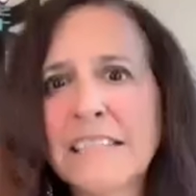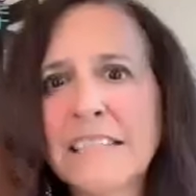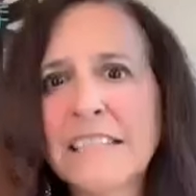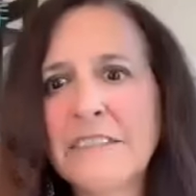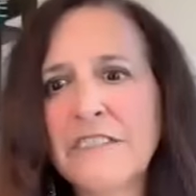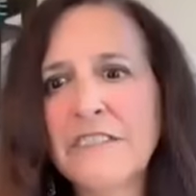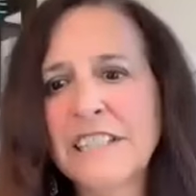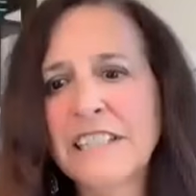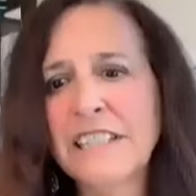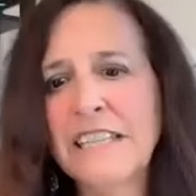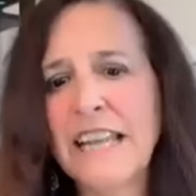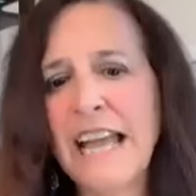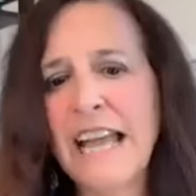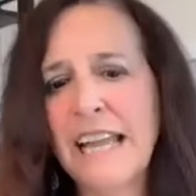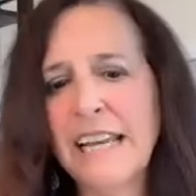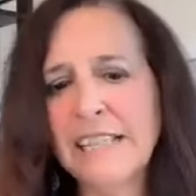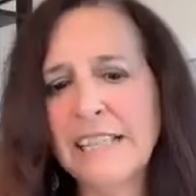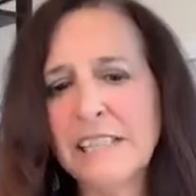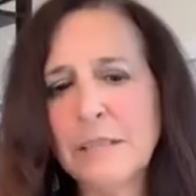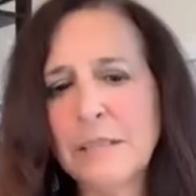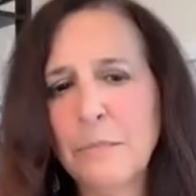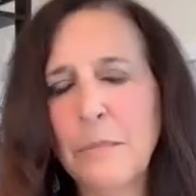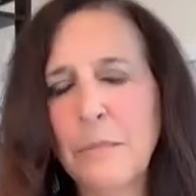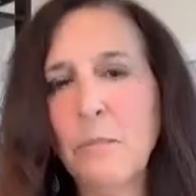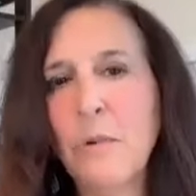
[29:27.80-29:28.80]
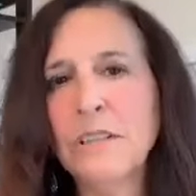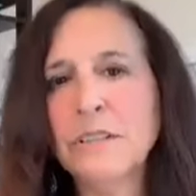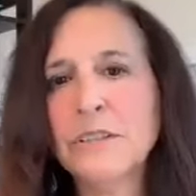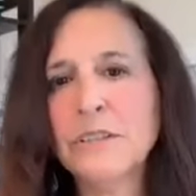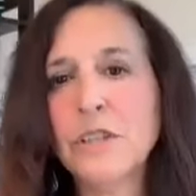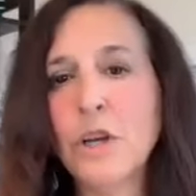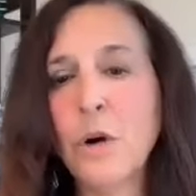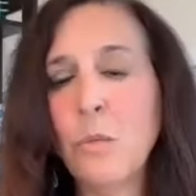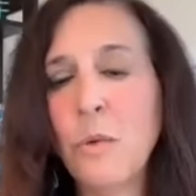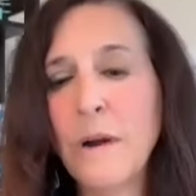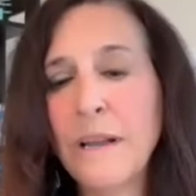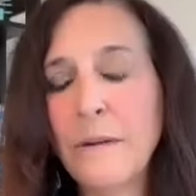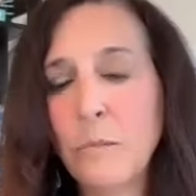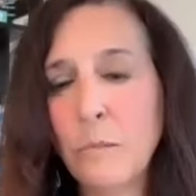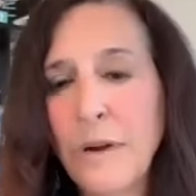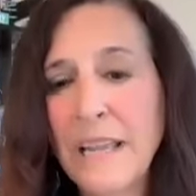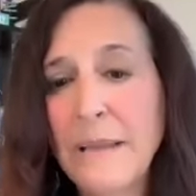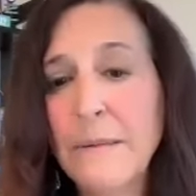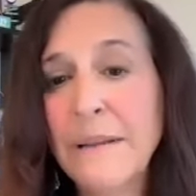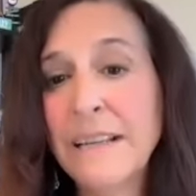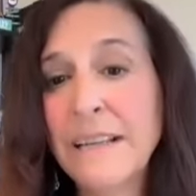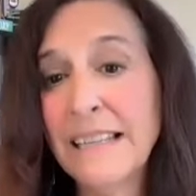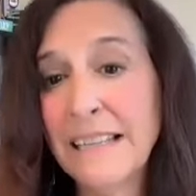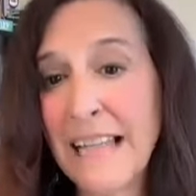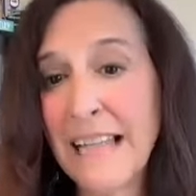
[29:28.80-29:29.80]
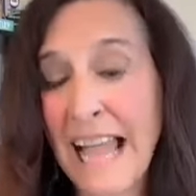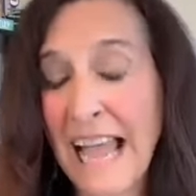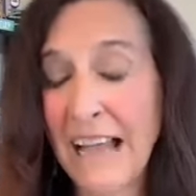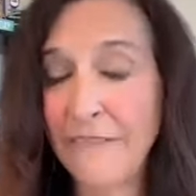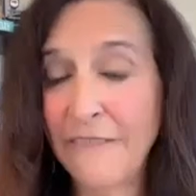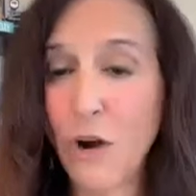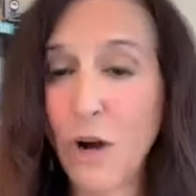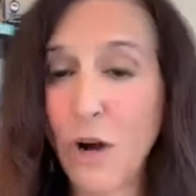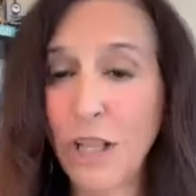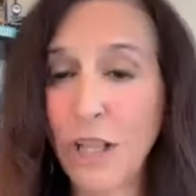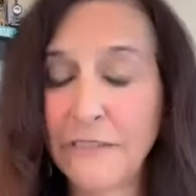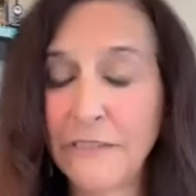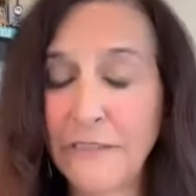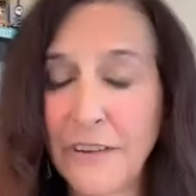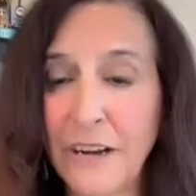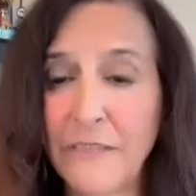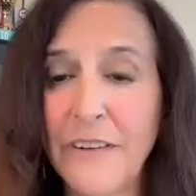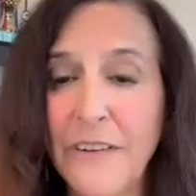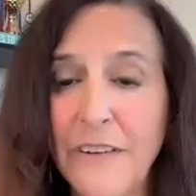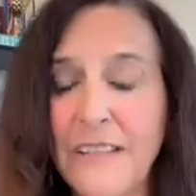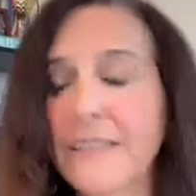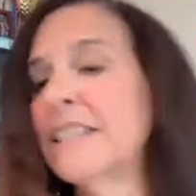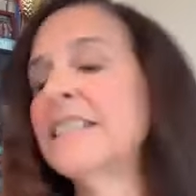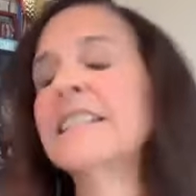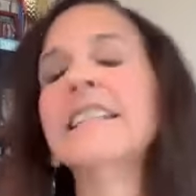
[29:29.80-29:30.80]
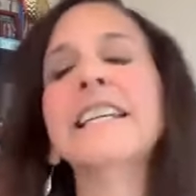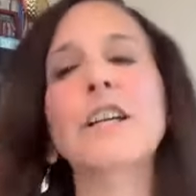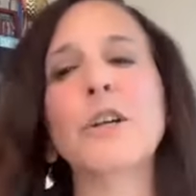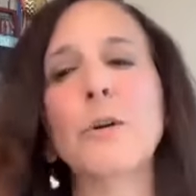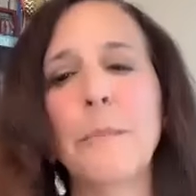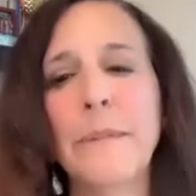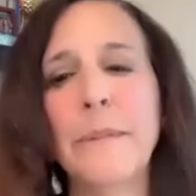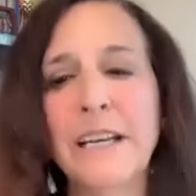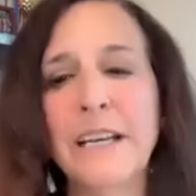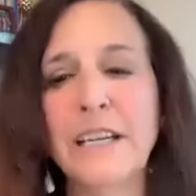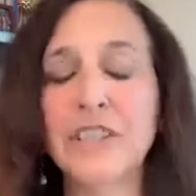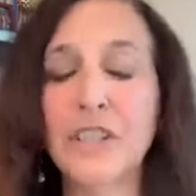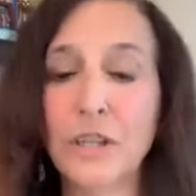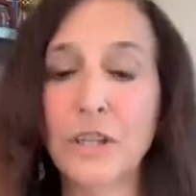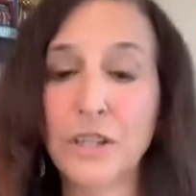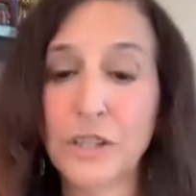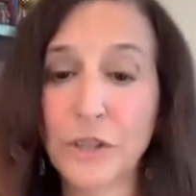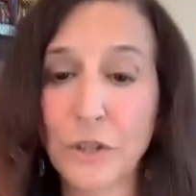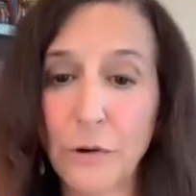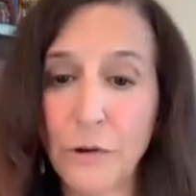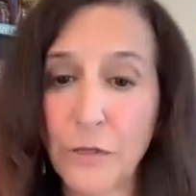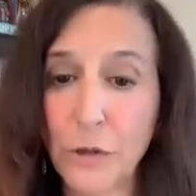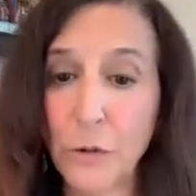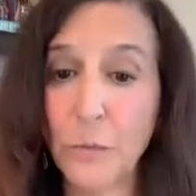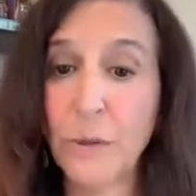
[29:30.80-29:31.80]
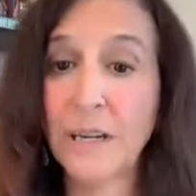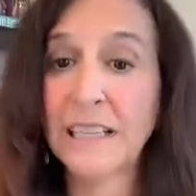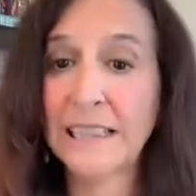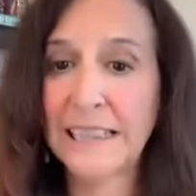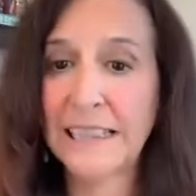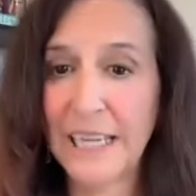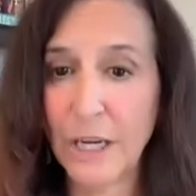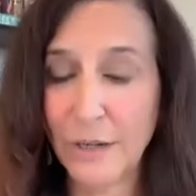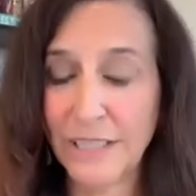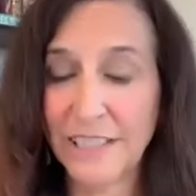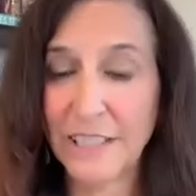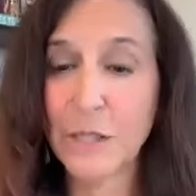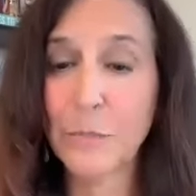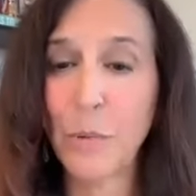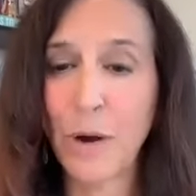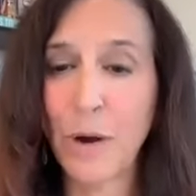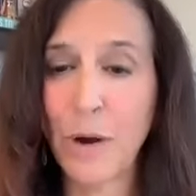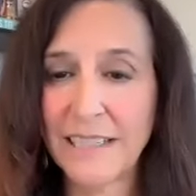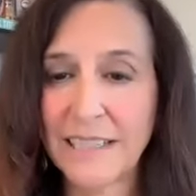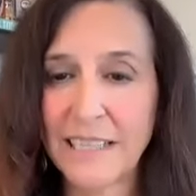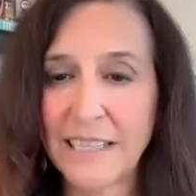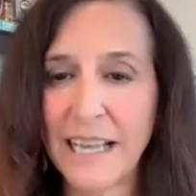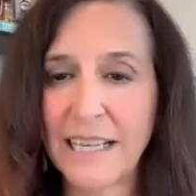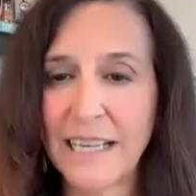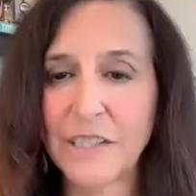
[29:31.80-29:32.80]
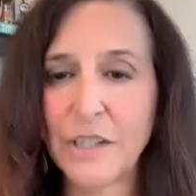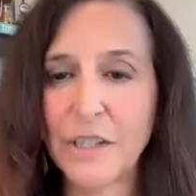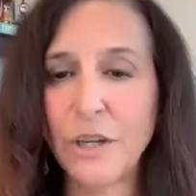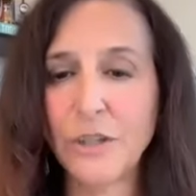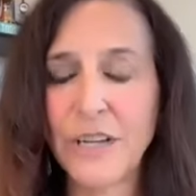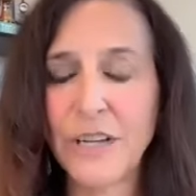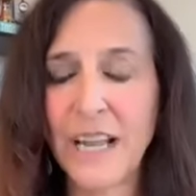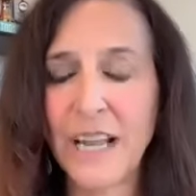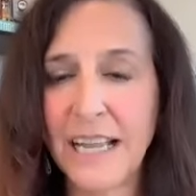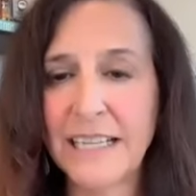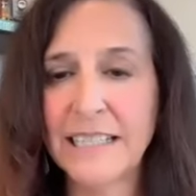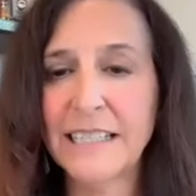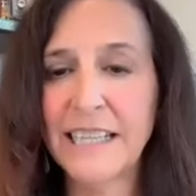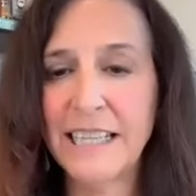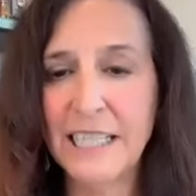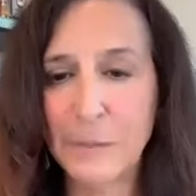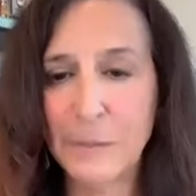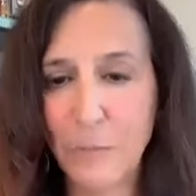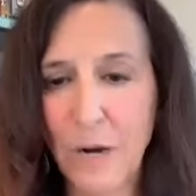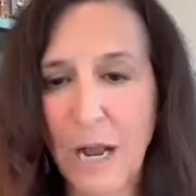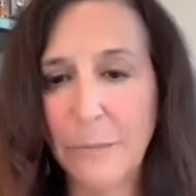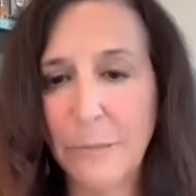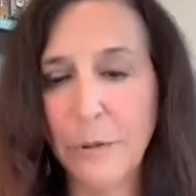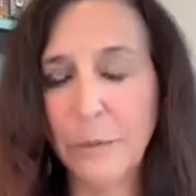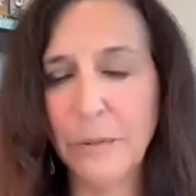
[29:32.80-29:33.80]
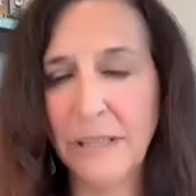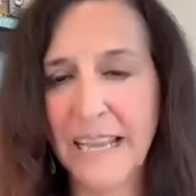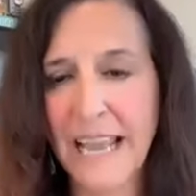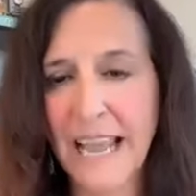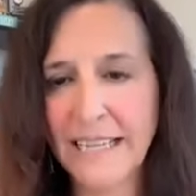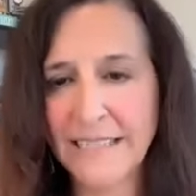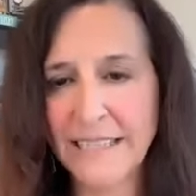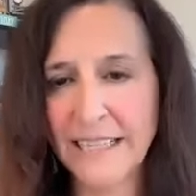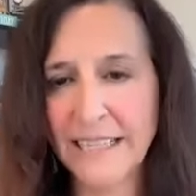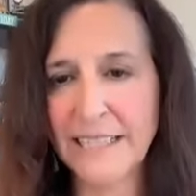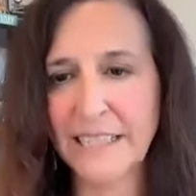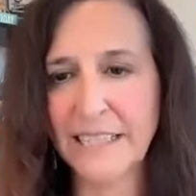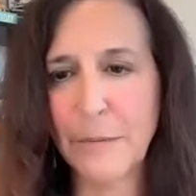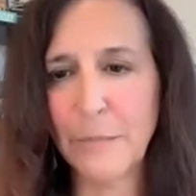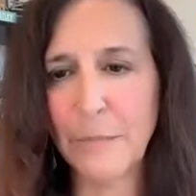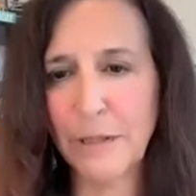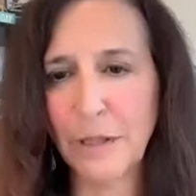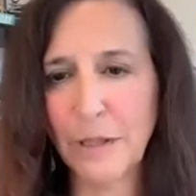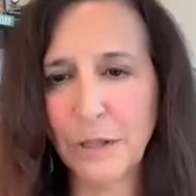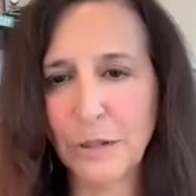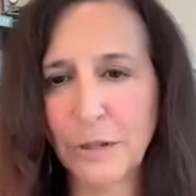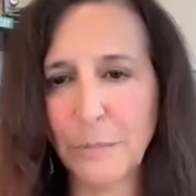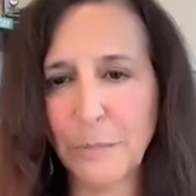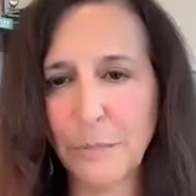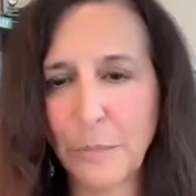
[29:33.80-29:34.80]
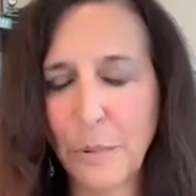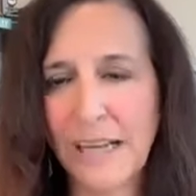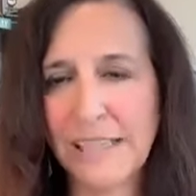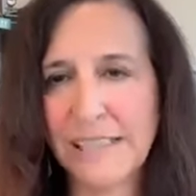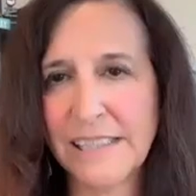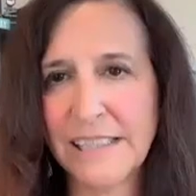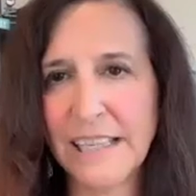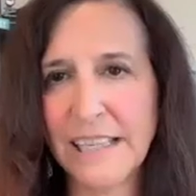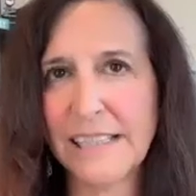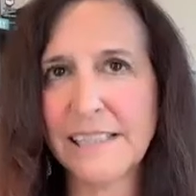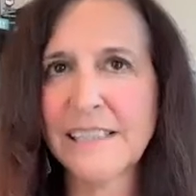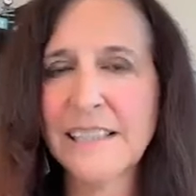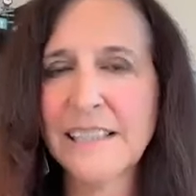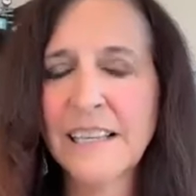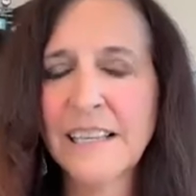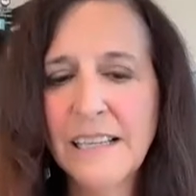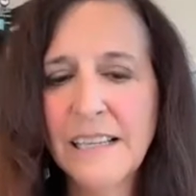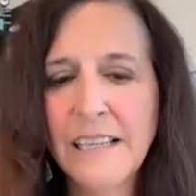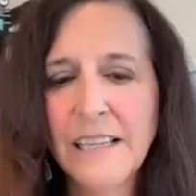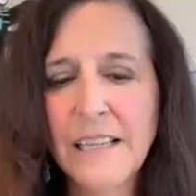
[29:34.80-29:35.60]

active status, well, so we have all of our volunteer ministers go through a clearance process. Your diocese probably has a similar process.